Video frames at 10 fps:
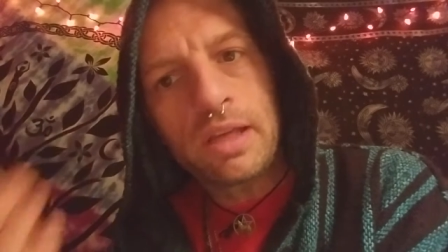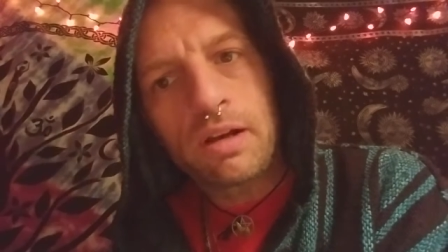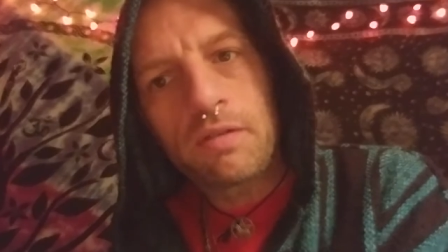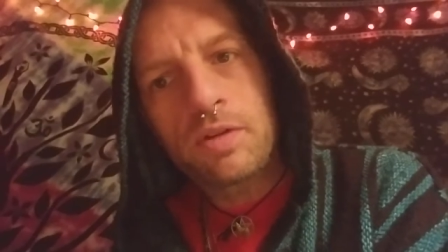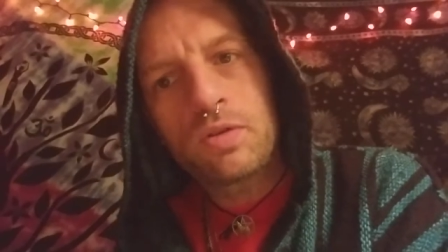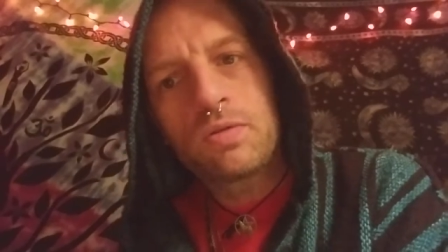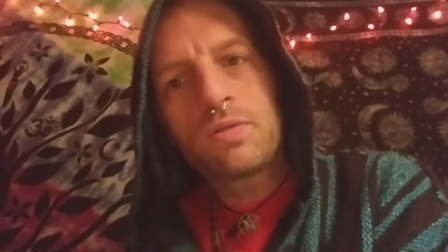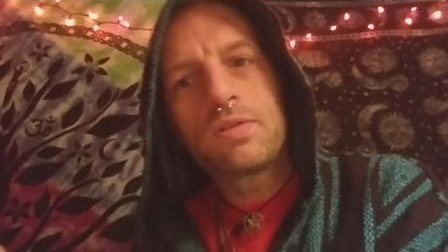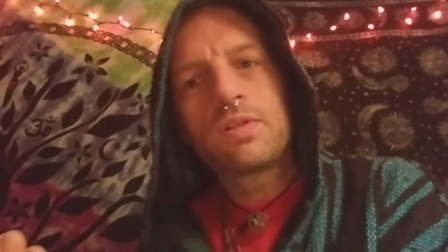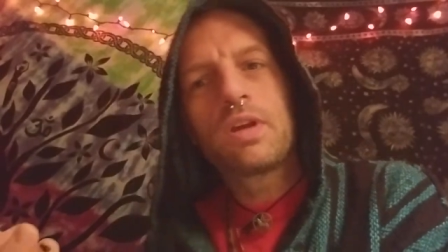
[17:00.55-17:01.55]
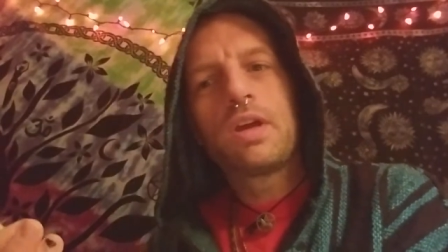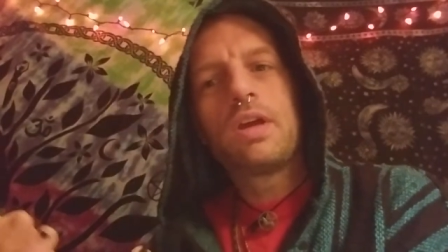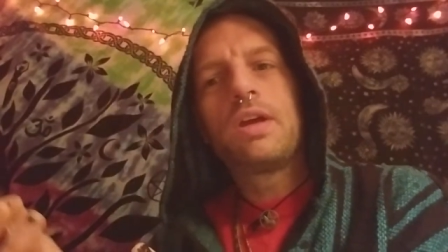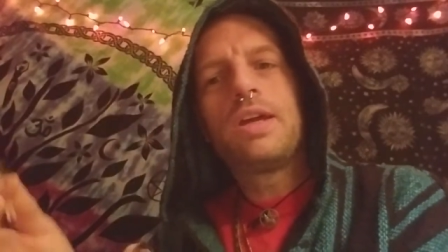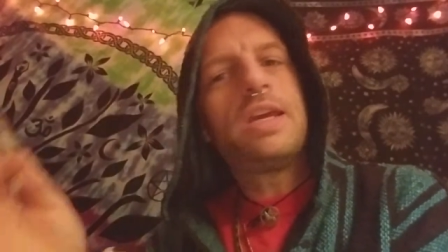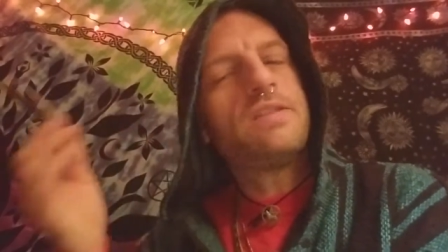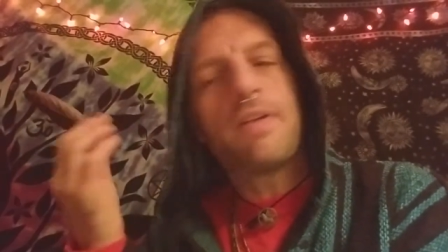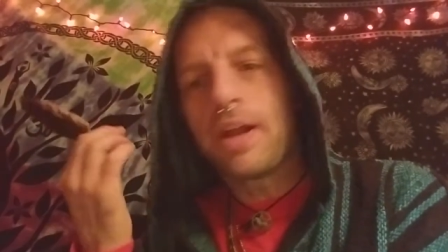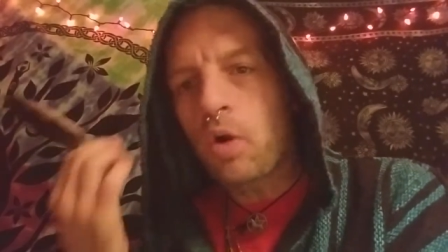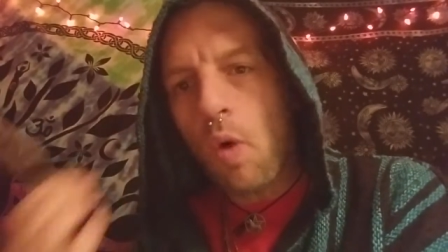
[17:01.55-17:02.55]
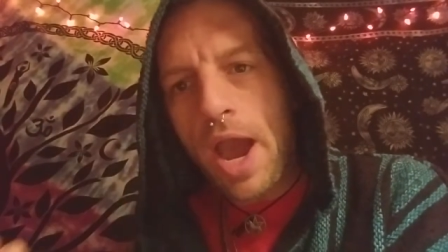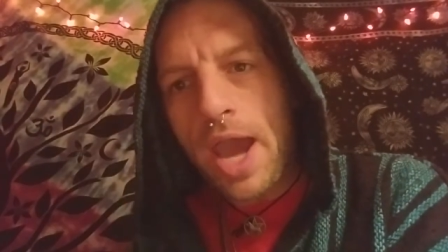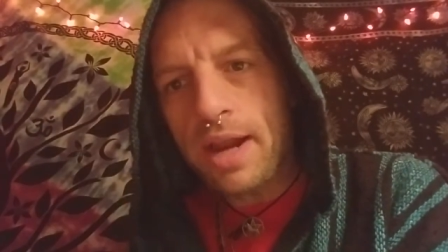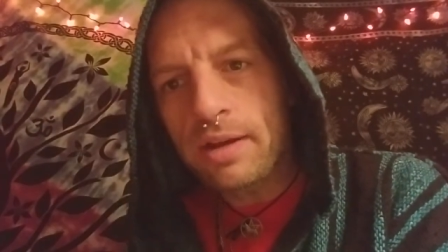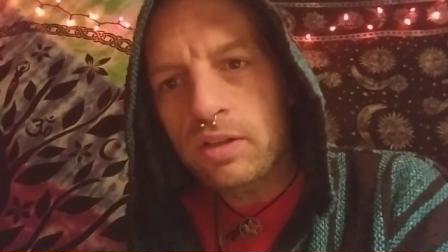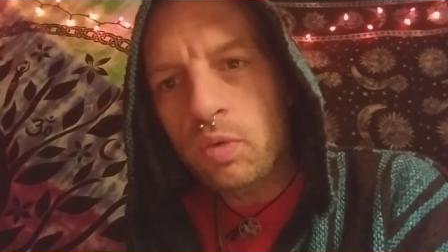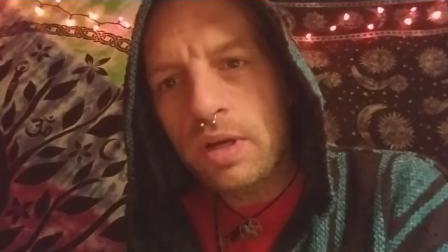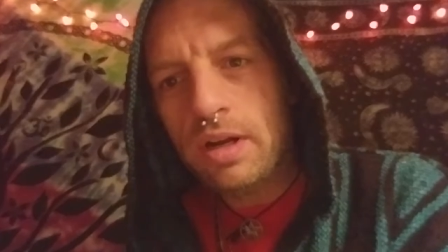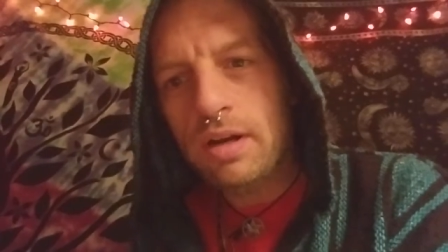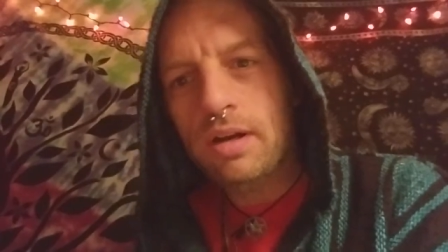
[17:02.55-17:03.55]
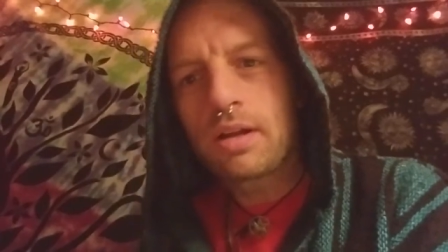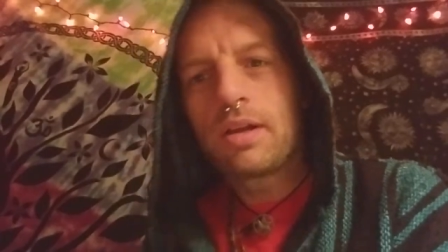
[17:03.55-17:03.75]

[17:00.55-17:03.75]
interviews. He's very quiet on Twitter.